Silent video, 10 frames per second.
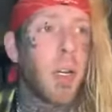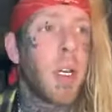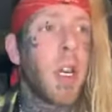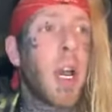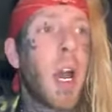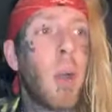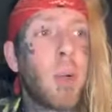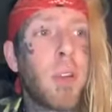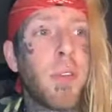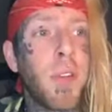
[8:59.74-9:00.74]
uh, with the
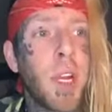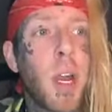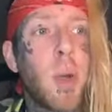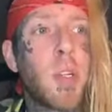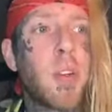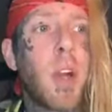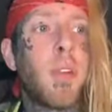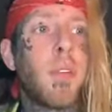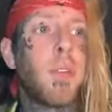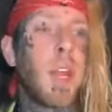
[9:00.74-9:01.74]
video and stuff
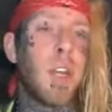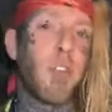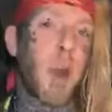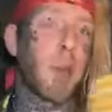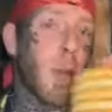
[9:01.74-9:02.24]
that he dropped at like